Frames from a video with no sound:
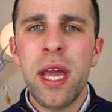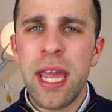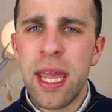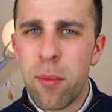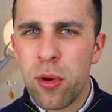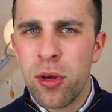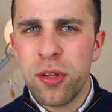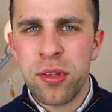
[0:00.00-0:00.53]

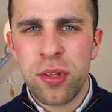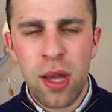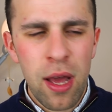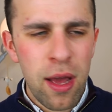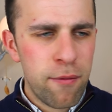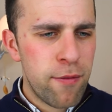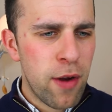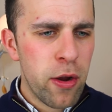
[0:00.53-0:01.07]
He was
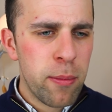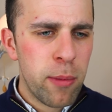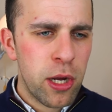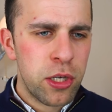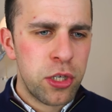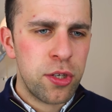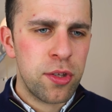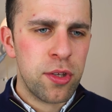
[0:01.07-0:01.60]
uh, very
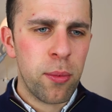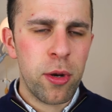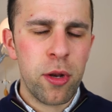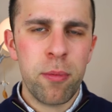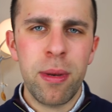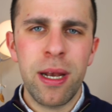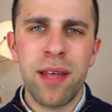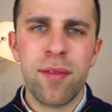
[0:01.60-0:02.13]
much someone
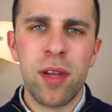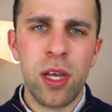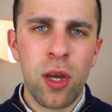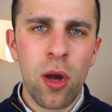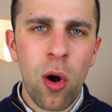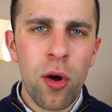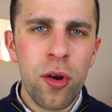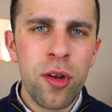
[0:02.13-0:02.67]
who believed in
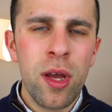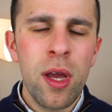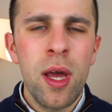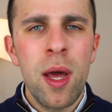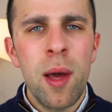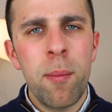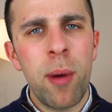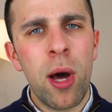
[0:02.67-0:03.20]
God,
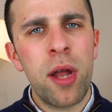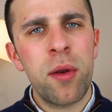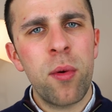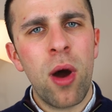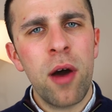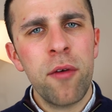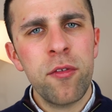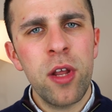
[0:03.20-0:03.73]
but
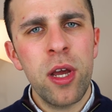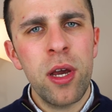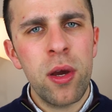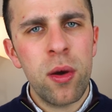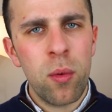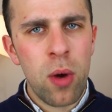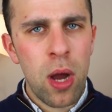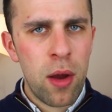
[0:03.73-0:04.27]

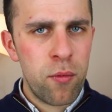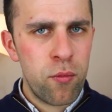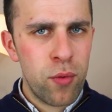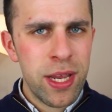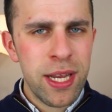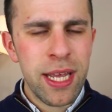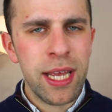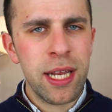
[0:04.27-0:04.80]
after uh,
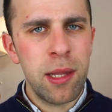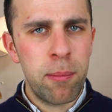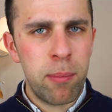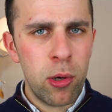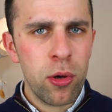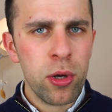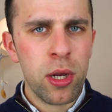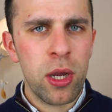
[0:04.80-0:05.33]
reading the
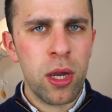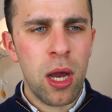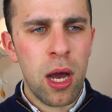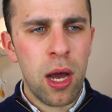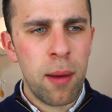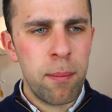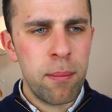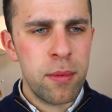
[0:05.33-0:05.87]
book,
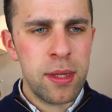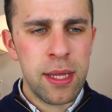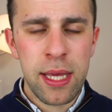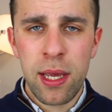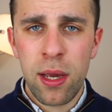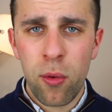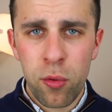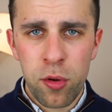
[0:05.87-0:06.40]
um,
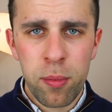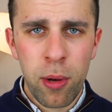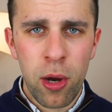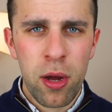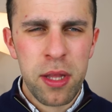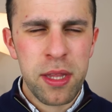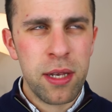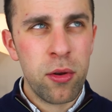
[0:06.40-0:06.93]
the
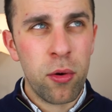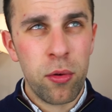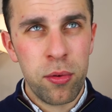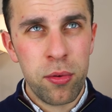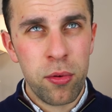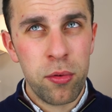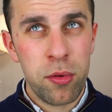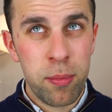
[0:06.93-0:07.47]
autobiography, I think not
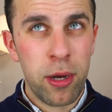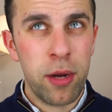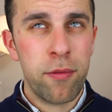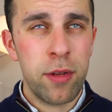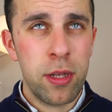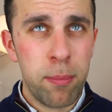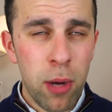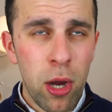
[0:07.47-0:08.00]

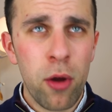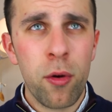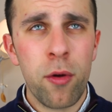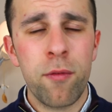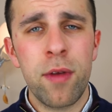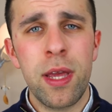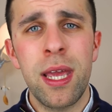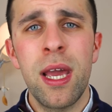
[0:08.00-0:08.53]
autobiography, the
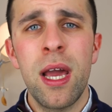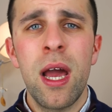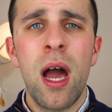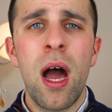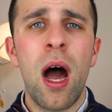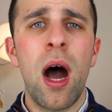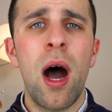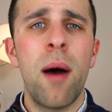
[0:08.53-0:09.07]
biography,
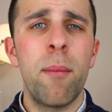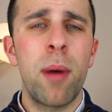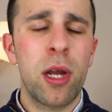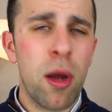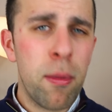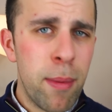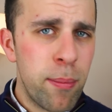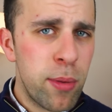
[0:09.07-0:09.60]
um, I
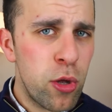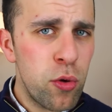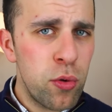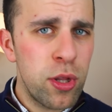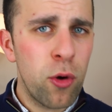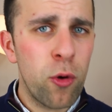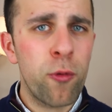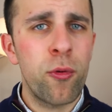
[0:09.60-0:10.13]
can't remember who
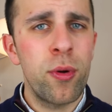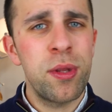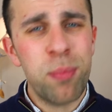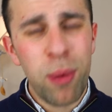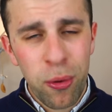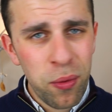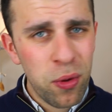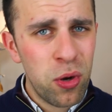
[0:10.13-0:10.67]
the author is,
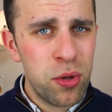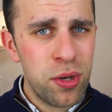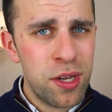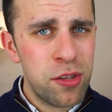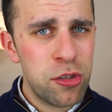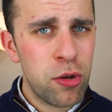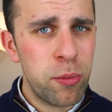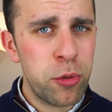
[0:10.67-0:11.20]
but I'll include it
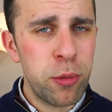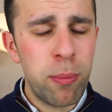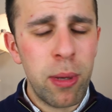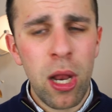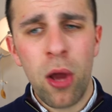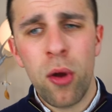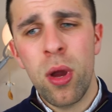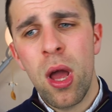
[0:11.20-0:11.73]
in the description
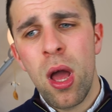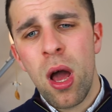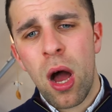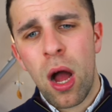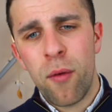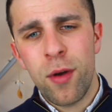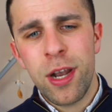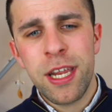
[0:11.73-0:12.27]
below,
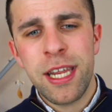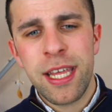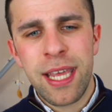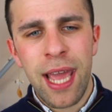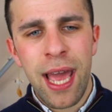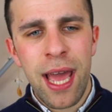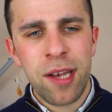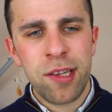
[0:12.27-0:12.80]
I really did
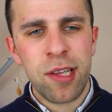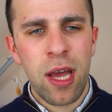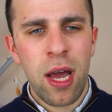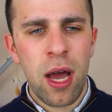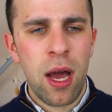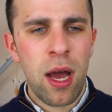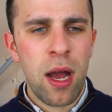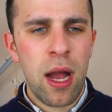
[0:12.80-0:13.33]
get
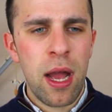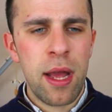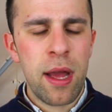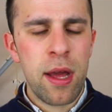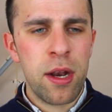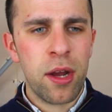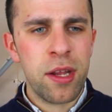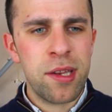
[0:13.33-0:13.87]
uh,
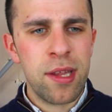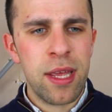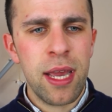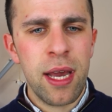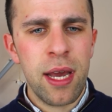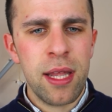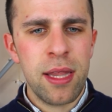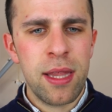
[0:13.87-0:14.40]
an
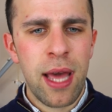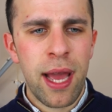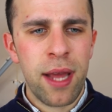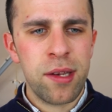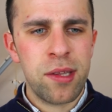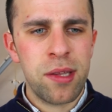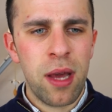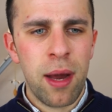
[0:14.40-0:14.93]
idea
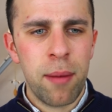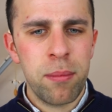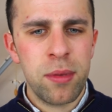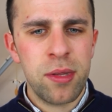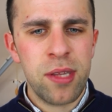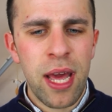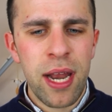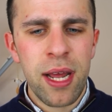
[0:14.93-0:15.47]
that um,
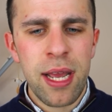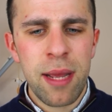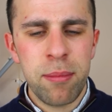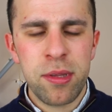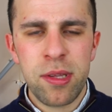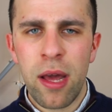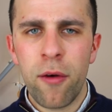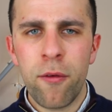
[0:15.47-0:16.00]
Senna
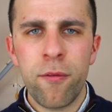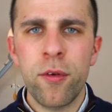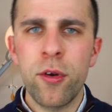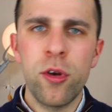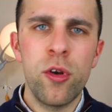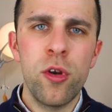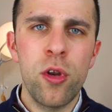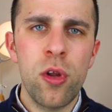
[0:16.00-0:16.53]
himself
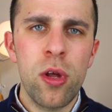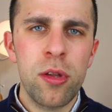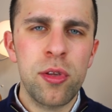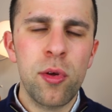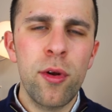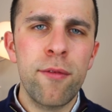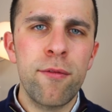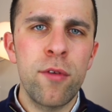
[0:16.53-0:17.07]
n
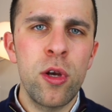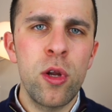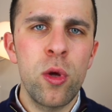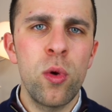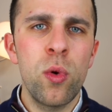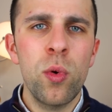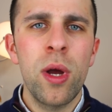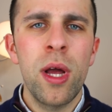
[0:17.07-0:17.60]
sort of
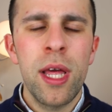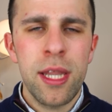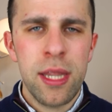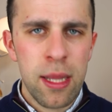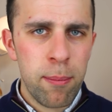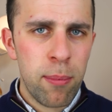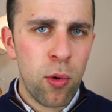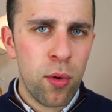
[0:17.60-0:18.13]
knew
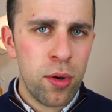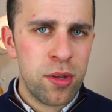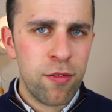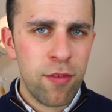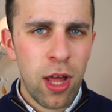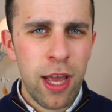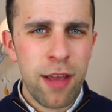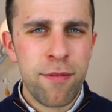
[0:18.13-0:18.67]
the importance
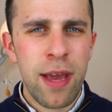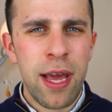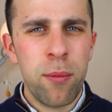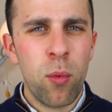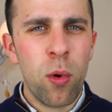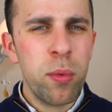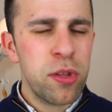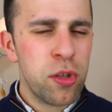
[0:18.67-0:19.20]
of life.
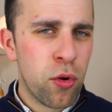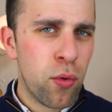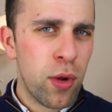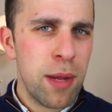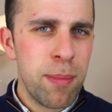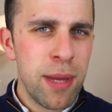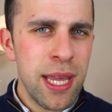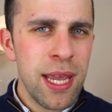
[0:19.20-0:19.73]
And what was
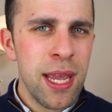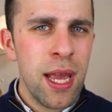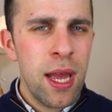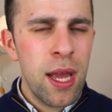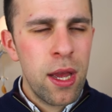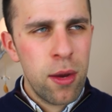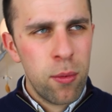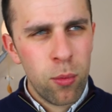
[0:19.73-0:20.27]
creepy,
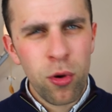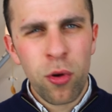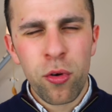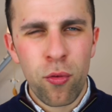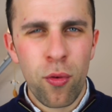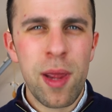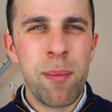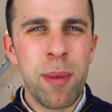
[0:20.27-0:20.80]
well
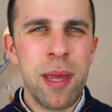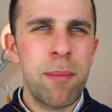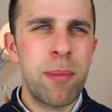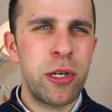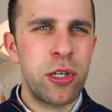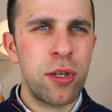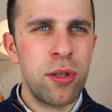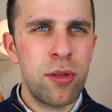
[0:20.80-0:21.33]
not creepy,
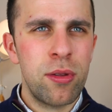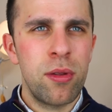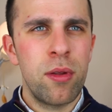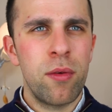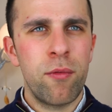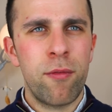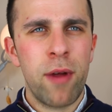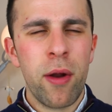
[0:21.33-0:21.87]
but just
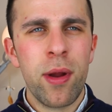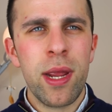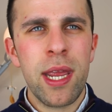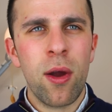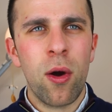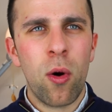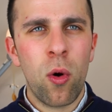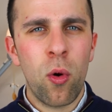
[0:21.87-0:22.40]

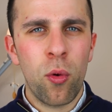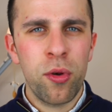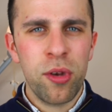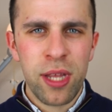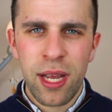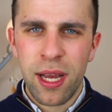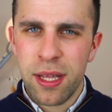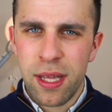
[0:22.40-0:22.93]
very
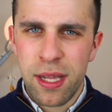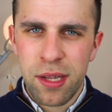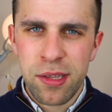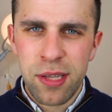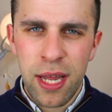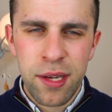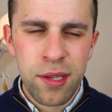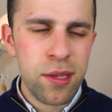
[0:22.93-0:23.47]
haunting in a
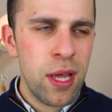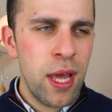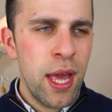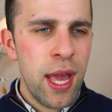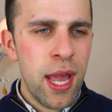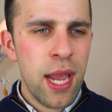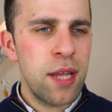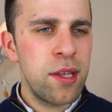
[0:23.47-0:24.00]
sense,
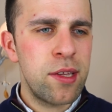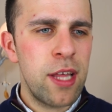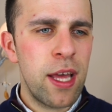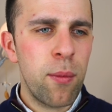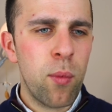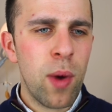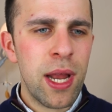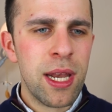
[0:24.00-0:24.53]
is
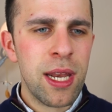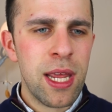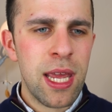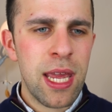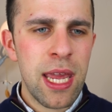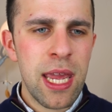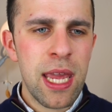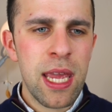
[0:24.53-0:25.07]
that when
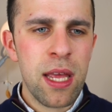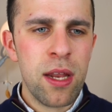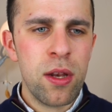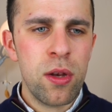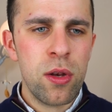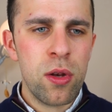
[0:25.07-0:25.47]
he